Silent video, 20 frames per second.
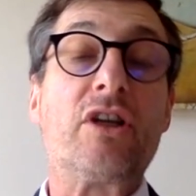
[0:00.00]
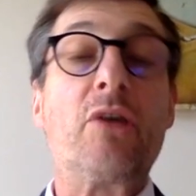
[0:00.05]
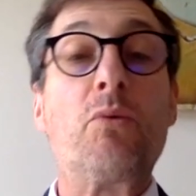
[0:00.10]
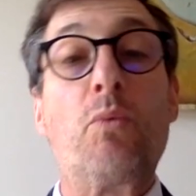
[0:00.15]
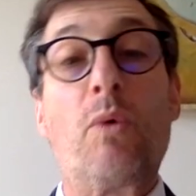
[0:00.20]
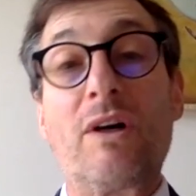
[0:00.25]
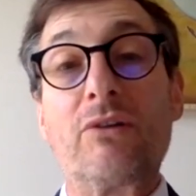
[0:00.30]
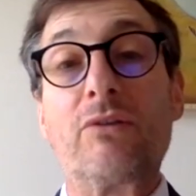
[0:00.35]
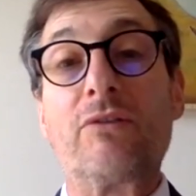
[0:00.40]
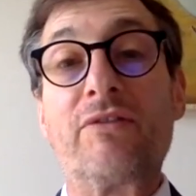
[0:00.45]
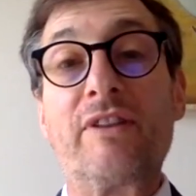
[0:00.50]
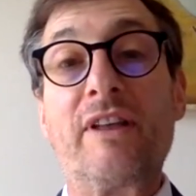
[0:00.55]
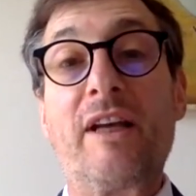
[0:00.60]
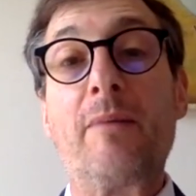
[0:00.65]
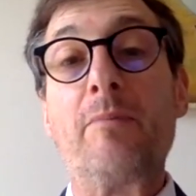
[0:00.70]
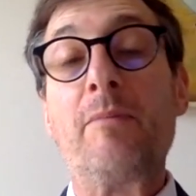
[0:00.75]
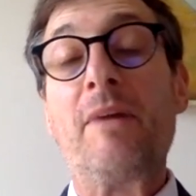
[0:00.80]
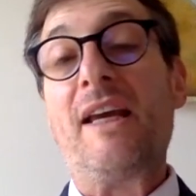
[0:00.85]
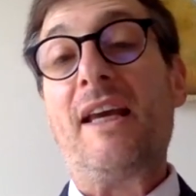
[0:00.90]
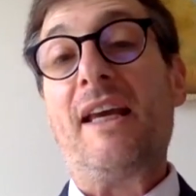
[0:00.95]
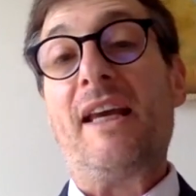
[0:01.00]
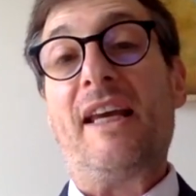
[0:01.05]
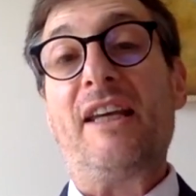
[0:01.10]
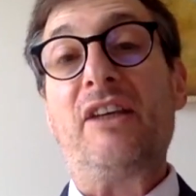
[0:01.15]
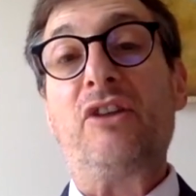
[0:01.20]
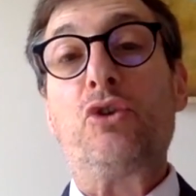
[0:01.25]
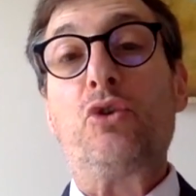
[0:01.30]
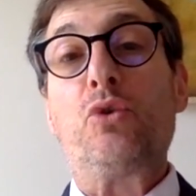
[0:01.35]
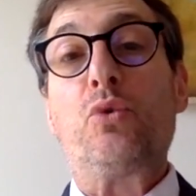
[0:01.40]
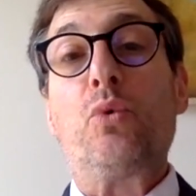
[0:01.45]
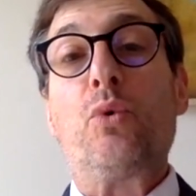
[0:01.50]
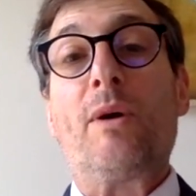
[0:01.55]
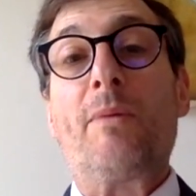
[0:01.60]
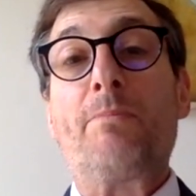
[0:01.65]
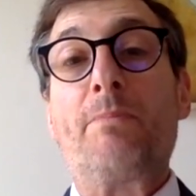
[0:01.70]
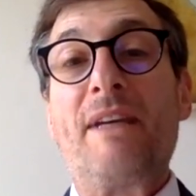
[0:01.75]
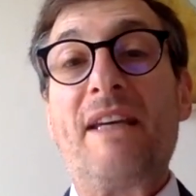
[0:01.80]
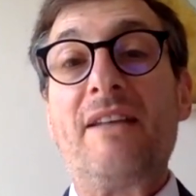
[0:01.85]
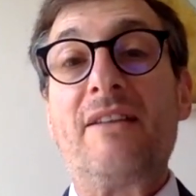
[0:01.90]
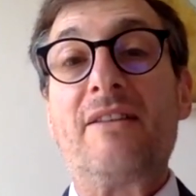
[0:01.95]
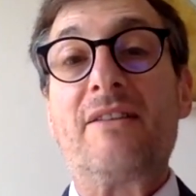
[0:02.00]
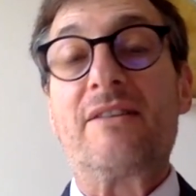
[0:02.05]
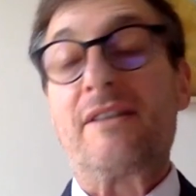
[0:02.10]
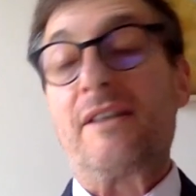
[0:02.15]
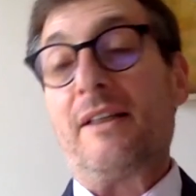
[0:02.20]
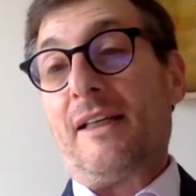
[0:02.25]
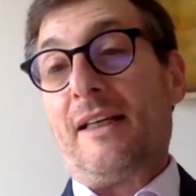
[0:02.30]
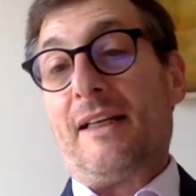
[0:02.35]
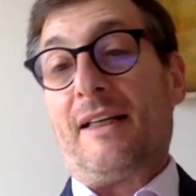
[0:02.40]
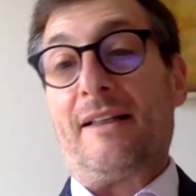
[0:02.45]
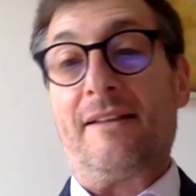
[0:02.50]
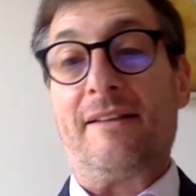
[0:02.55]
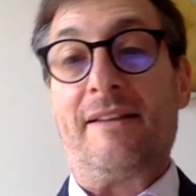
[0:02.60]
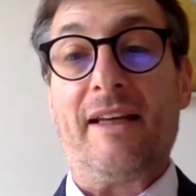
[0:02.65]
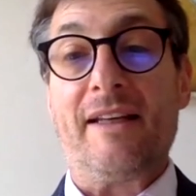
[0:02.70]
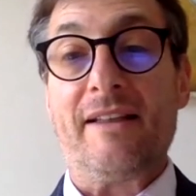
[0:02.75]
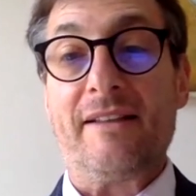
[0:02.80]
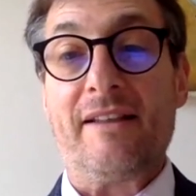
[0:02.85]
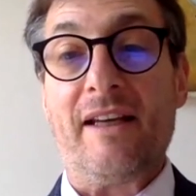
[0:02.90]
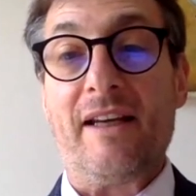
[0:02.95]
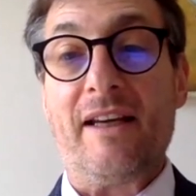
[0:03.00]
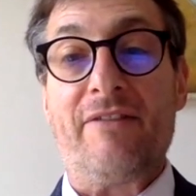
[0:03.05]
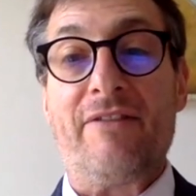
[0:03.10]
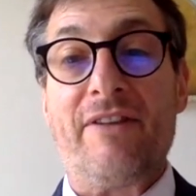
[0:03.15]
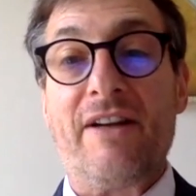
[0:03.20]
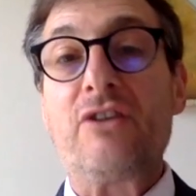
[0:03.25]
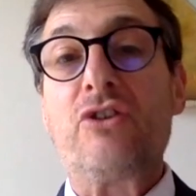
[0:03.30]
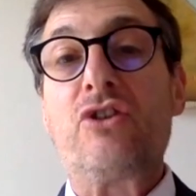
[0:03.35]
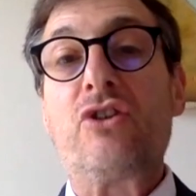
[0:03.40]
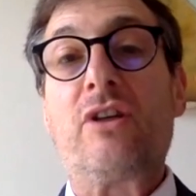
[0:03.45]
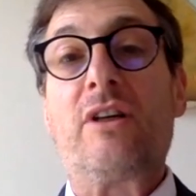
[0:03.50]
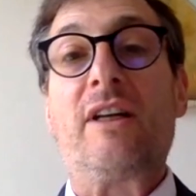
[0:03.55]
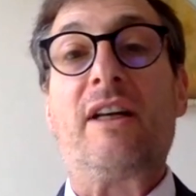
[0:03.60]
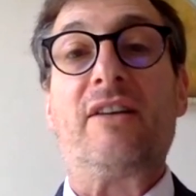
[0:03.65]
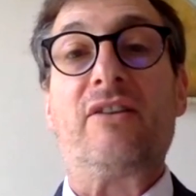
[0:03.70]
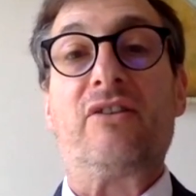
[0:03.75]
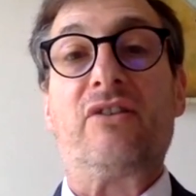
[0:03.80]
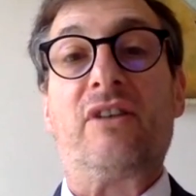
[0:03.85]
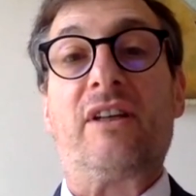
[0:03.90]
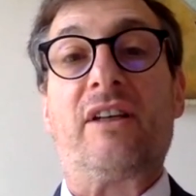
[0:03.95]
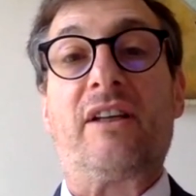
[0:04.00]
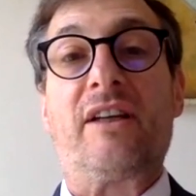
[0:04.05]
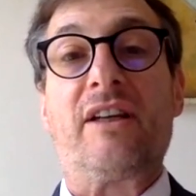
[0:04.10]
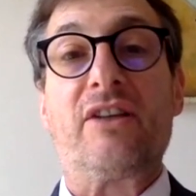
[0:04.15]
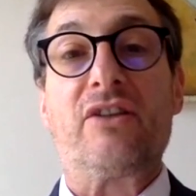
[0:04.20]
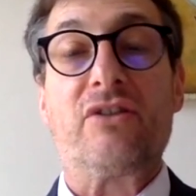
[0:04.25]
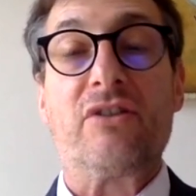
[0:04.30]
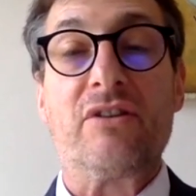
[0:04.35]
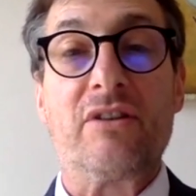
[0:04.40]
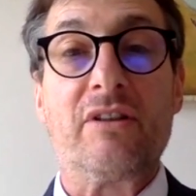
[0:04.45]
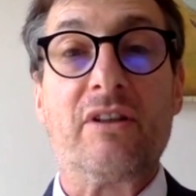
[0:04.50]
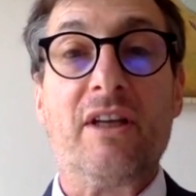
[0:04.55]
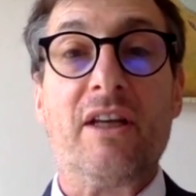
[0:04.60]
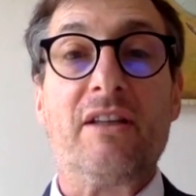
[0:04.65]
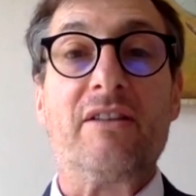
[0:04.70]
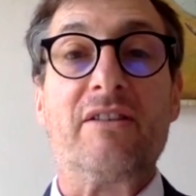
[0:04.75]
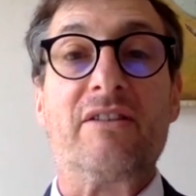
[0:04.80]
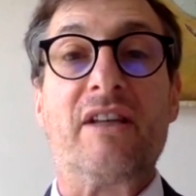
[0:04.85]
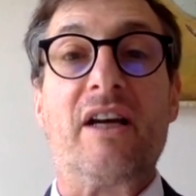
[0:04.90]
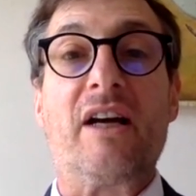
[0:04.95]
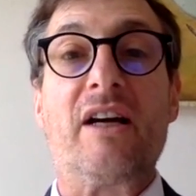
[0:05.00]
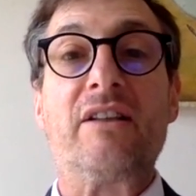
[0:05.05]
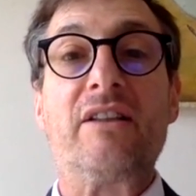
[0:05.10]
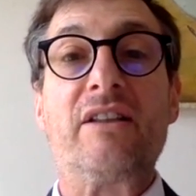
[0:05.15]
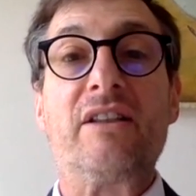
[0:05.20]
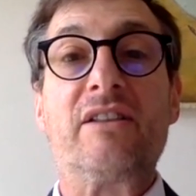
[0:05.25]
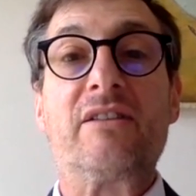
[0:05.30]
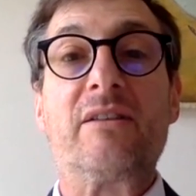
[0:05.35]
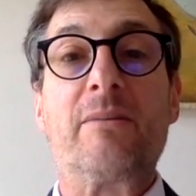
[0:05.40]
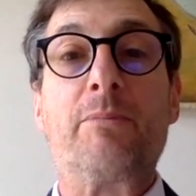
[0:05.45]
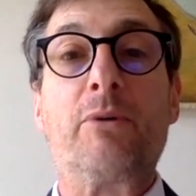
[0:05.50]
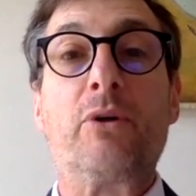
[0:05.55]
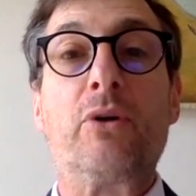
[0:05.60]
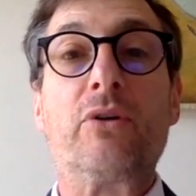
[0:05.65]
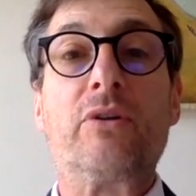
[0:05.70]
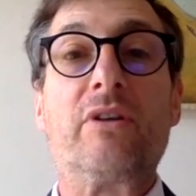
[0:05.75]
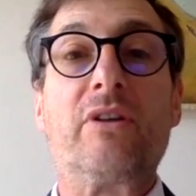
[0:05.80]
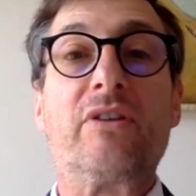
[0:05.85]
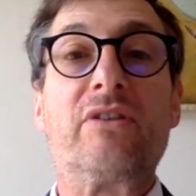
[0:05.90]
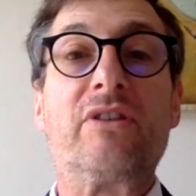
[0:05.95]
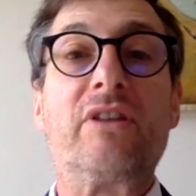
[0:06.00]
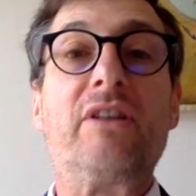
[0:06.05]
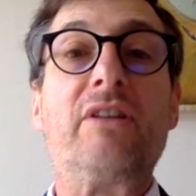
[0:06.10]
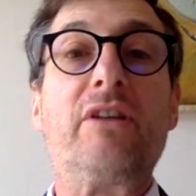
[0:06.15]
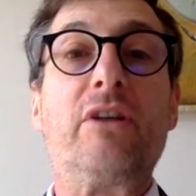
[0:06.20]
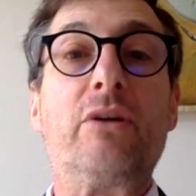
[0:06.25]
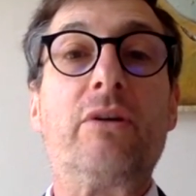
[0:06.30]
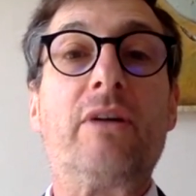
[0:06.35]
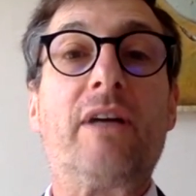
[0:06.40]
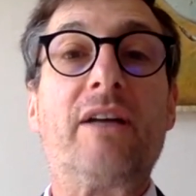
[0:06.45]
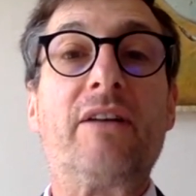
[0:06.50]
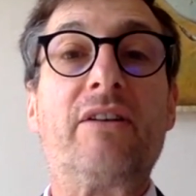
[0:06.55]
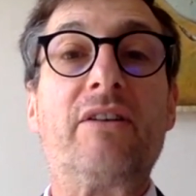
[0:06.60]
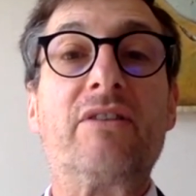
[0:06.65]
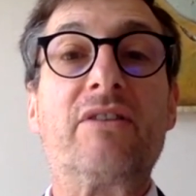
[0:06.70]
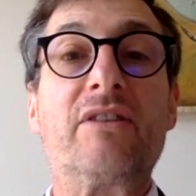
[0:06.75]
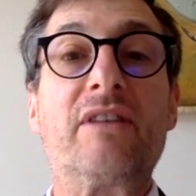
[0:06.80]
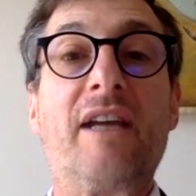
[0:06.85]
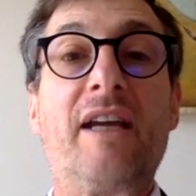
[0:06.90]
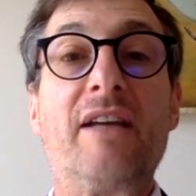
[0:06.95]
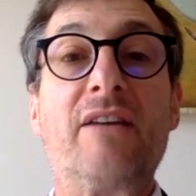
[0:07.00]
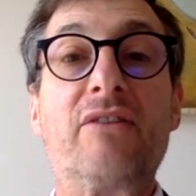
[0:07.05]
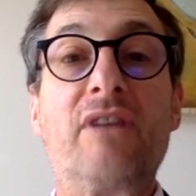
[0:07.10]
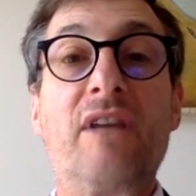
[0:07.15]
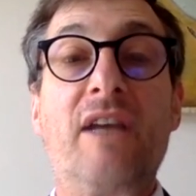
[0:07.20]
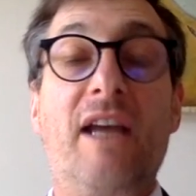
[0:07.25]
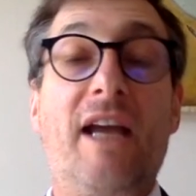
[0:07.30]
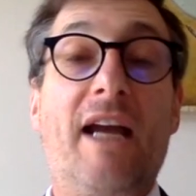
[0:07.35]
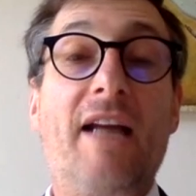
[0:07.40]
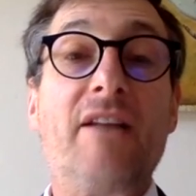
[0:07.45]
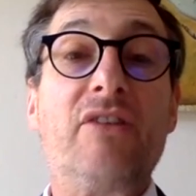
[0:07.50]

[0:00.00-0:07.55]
And one of them is to appease the evangelists, the Christian Zionist supporters in the United States. And